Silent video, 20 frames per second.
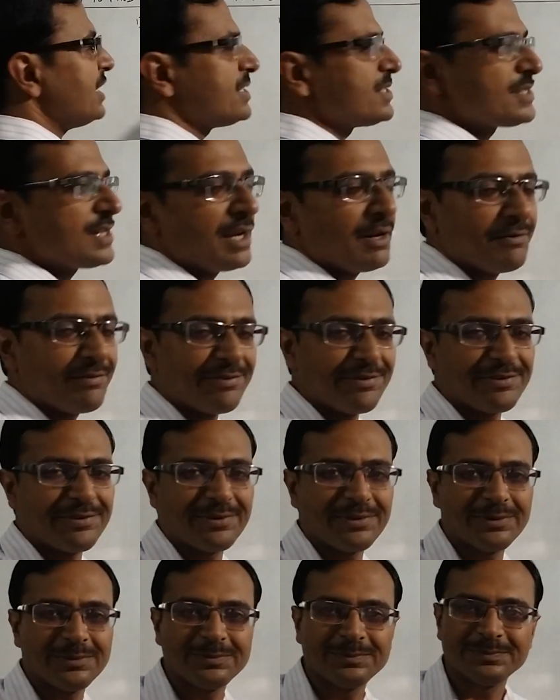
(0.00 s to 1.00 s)
itself.
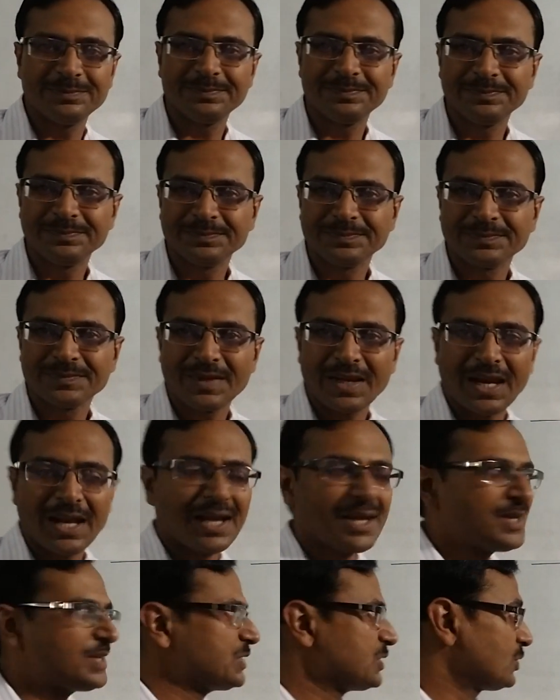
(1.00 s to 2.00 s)

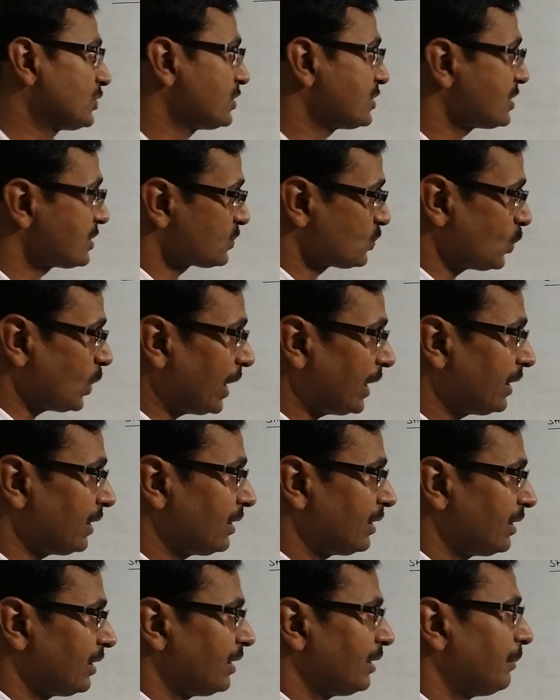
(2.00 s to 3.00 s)
This is
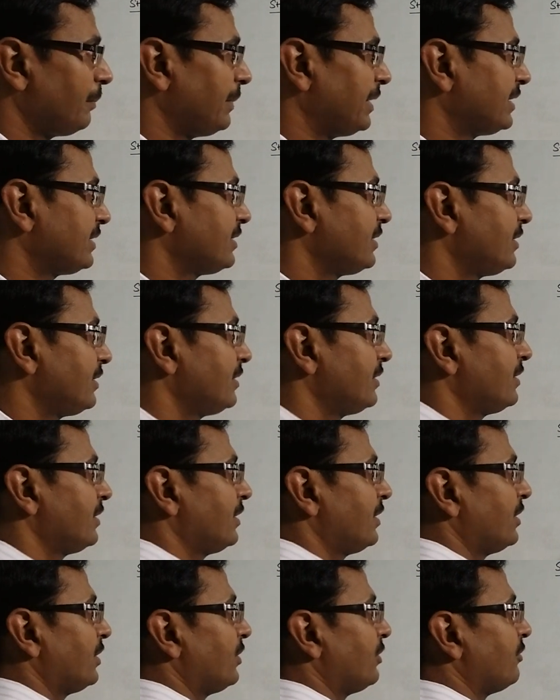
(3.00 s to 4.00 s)
one method
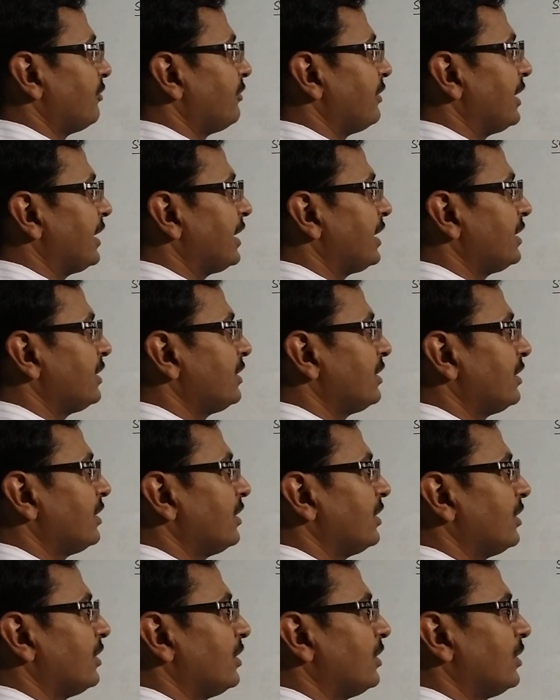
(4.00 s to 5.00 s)
wherein
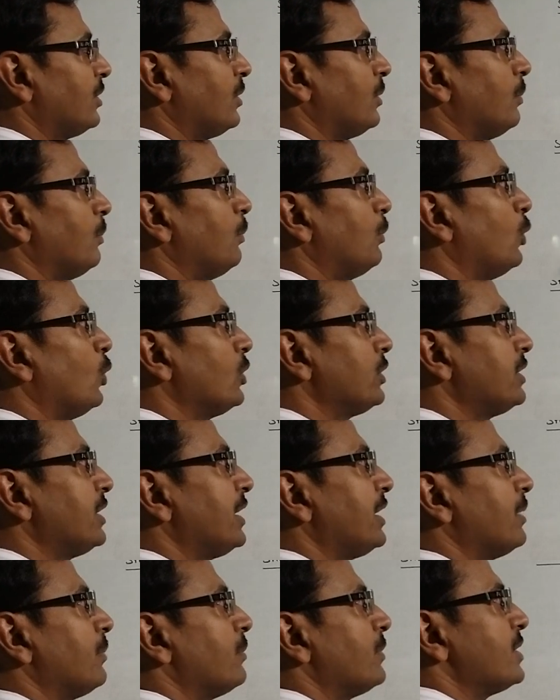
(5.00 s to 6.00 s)
both
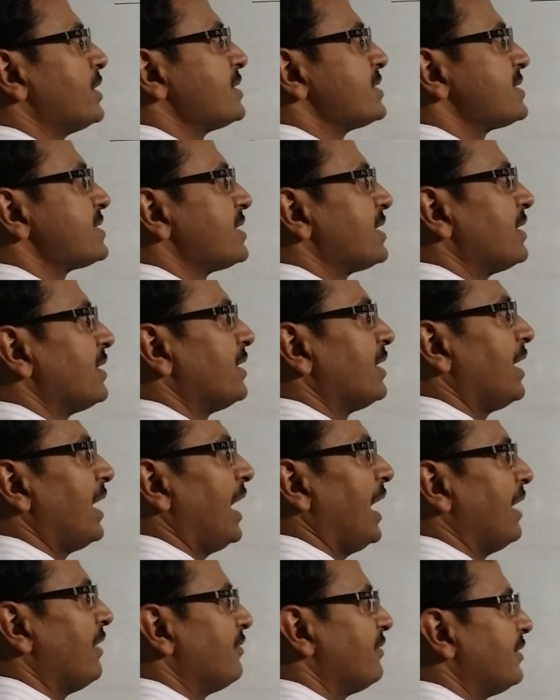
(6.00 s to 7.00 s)
the numbers
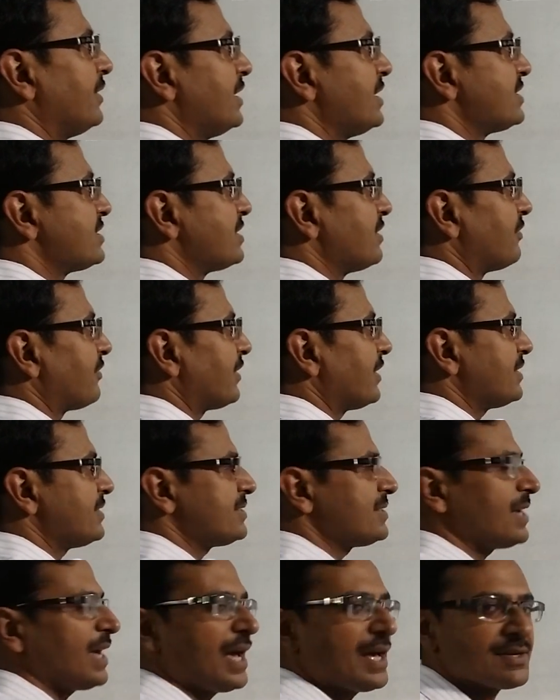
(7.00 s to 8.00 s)
have this
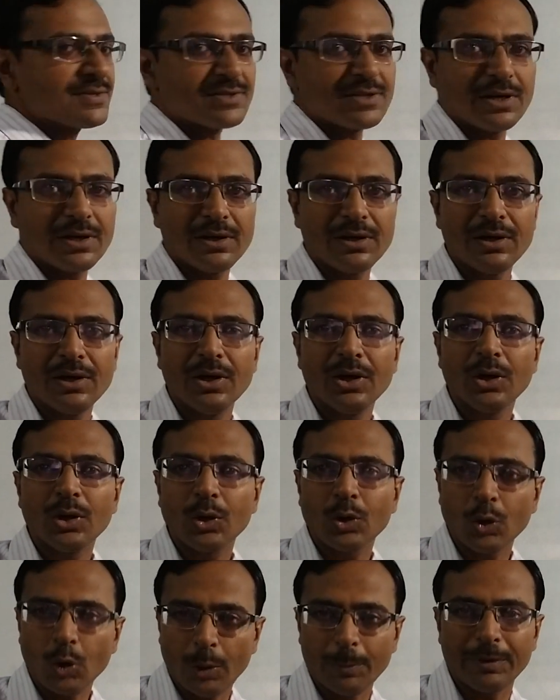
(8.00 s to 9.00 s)
difference as the
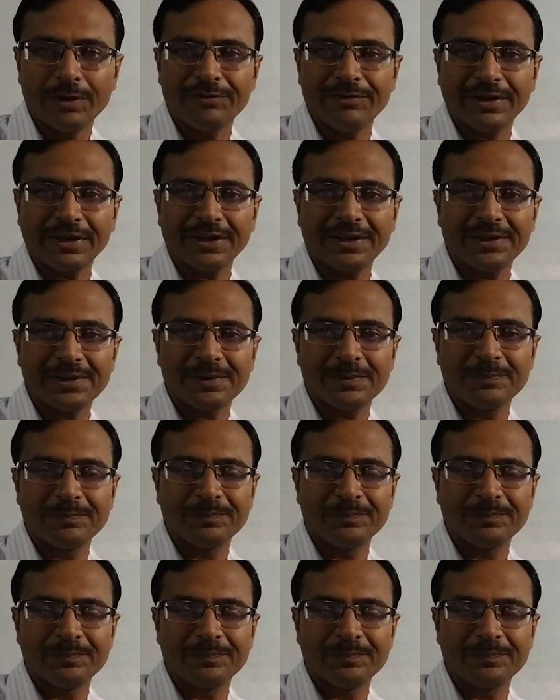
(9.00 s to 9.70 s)
common factor.